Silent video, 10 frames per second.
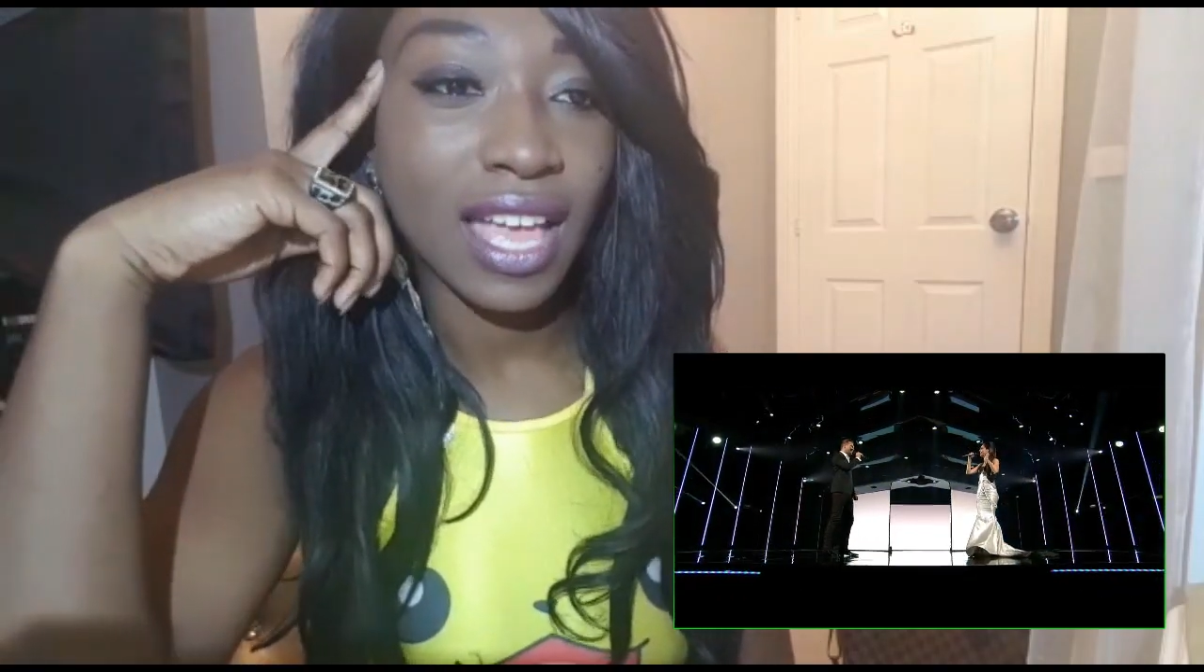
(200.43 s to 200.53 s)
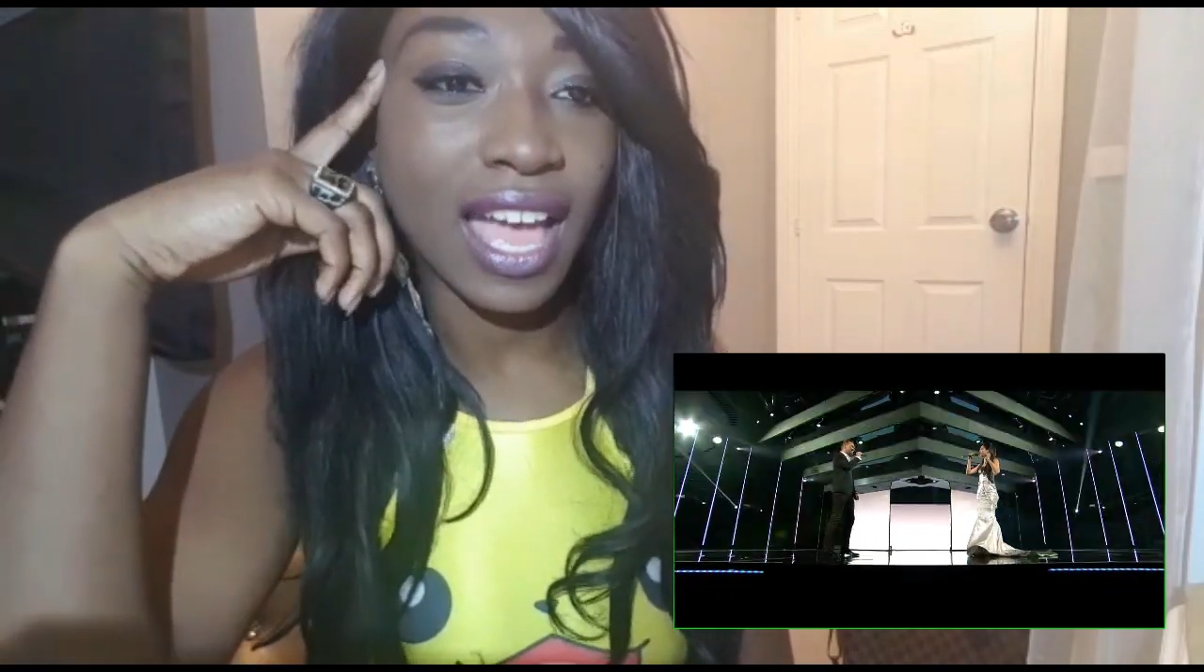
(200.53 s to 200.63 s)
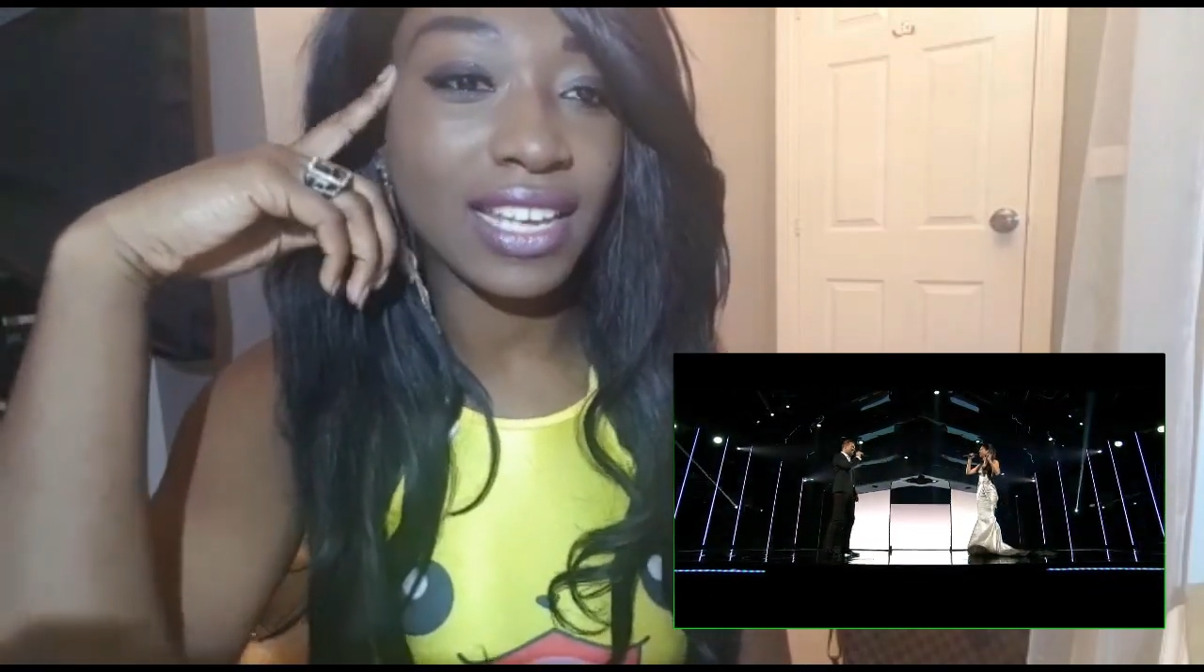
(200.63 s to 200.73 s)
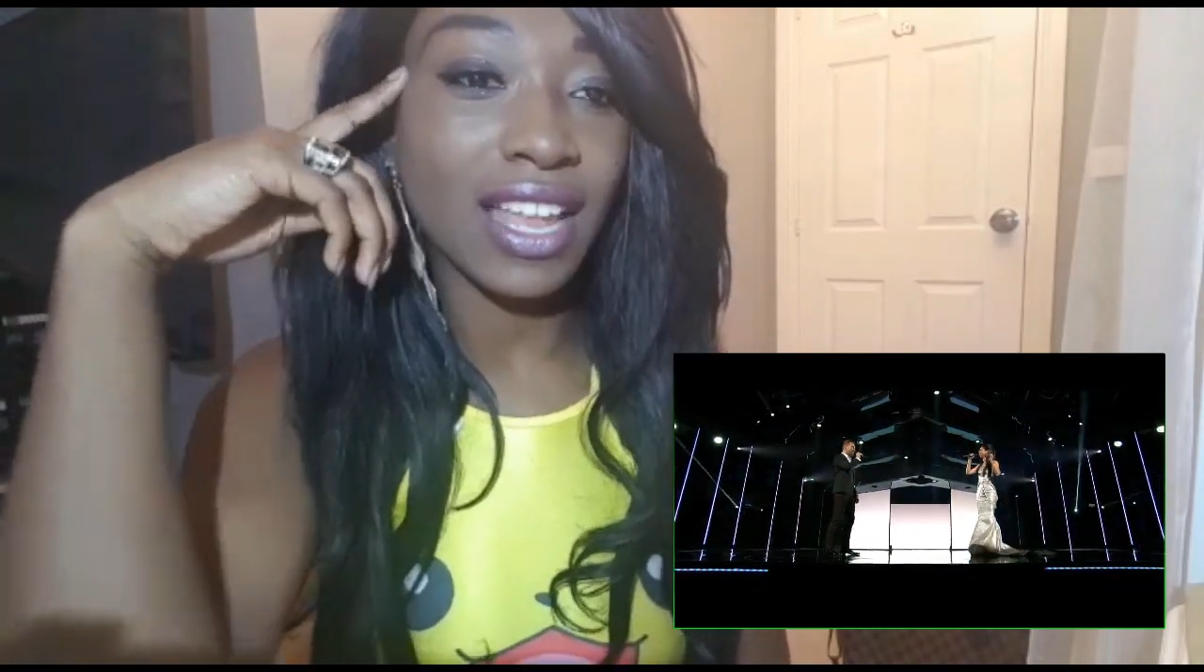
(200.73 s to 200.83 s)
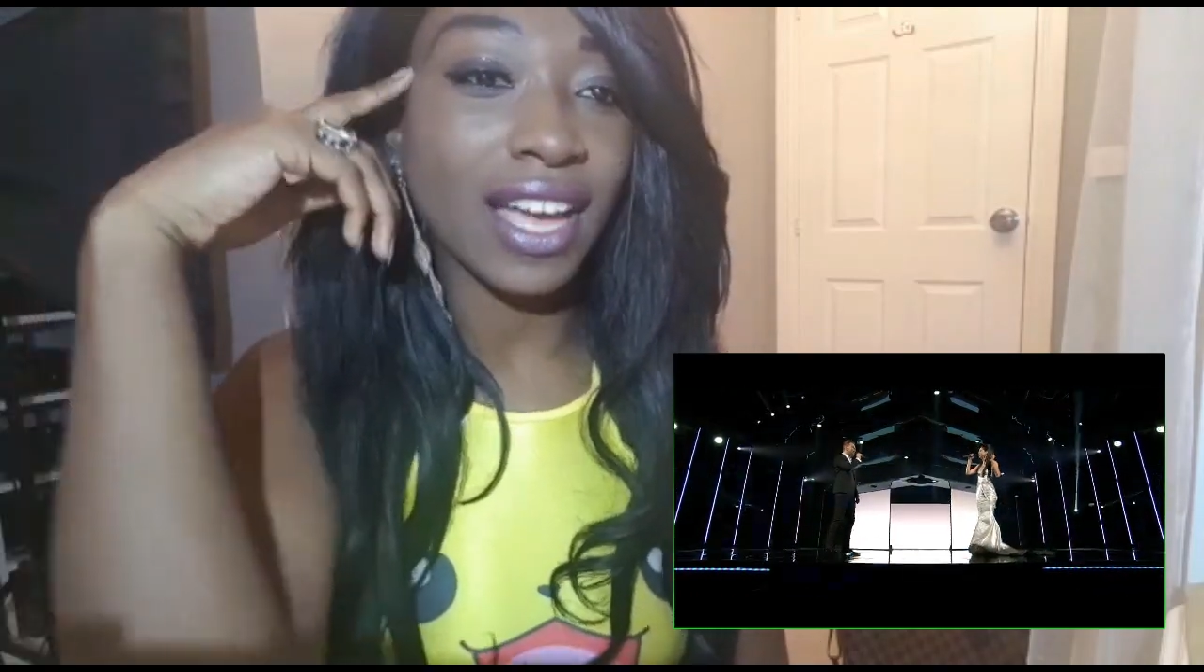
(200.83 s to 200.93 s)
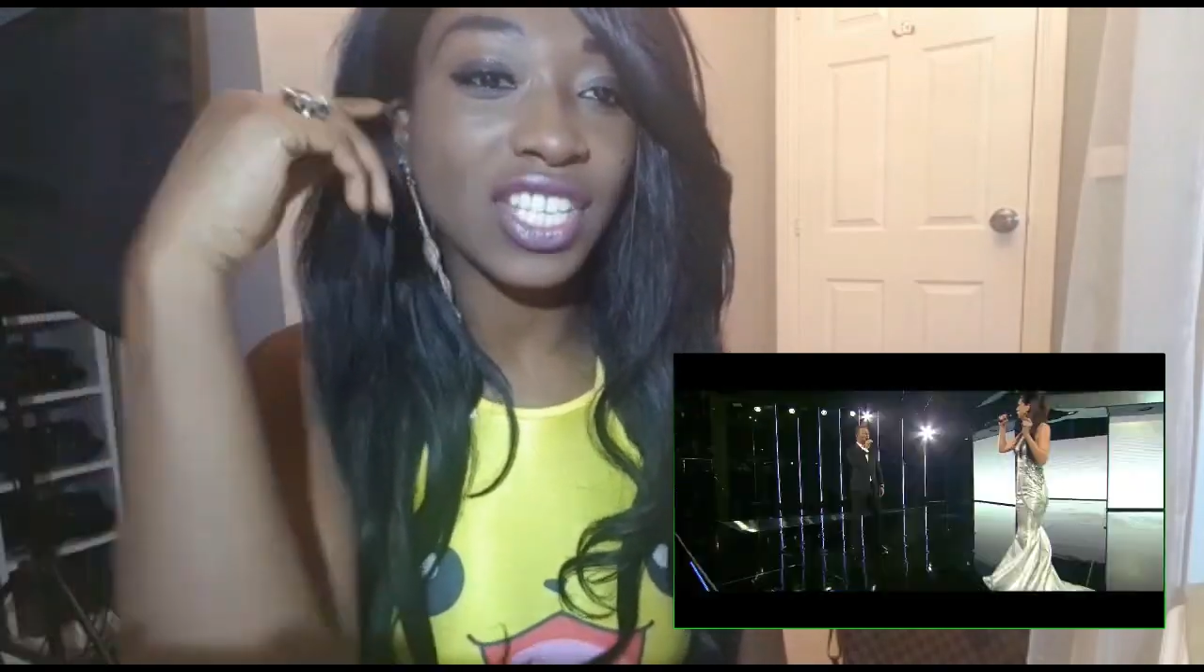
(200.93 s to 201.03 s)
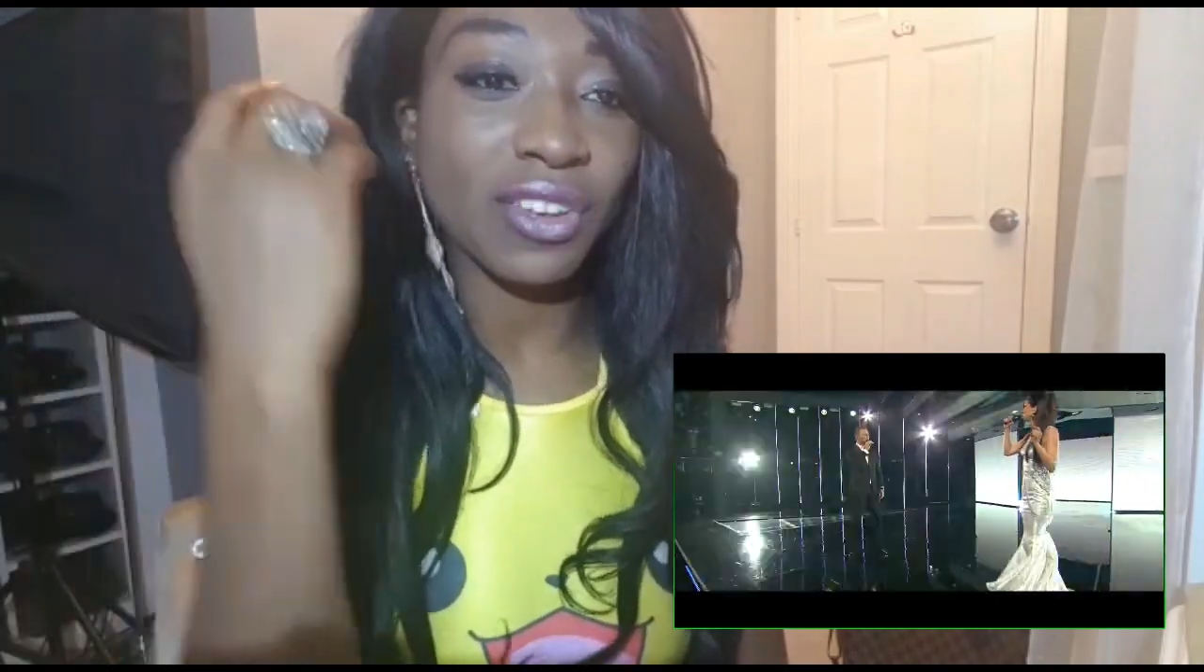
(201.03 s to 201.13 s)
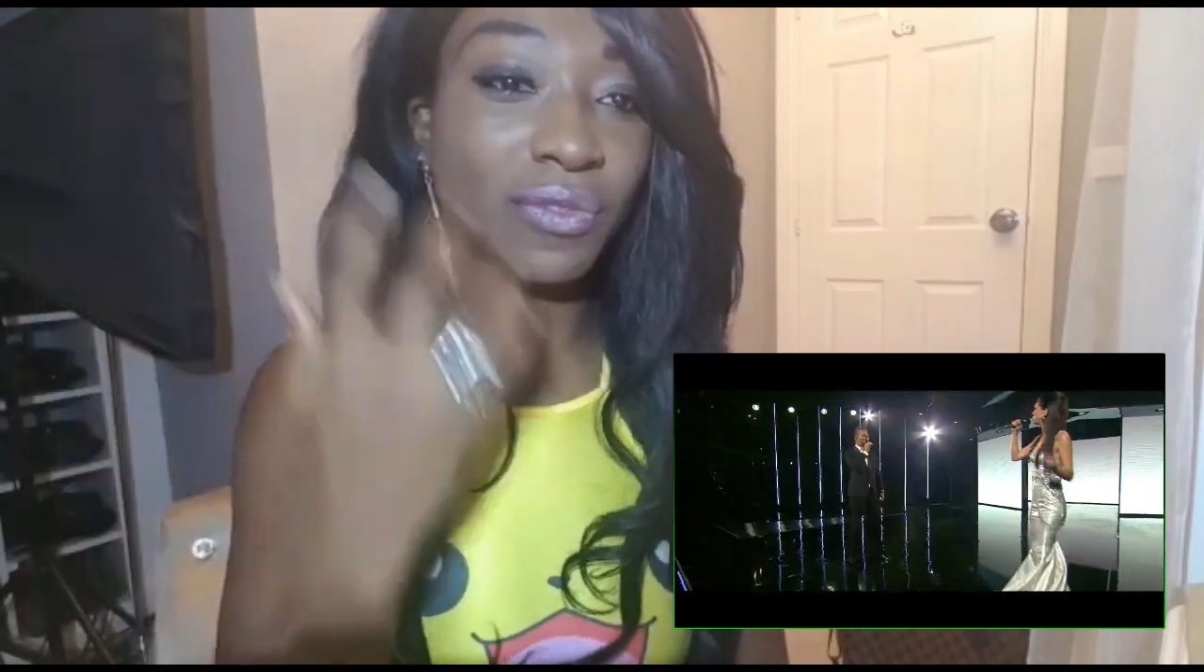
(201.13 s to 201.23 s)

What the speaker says: and I don't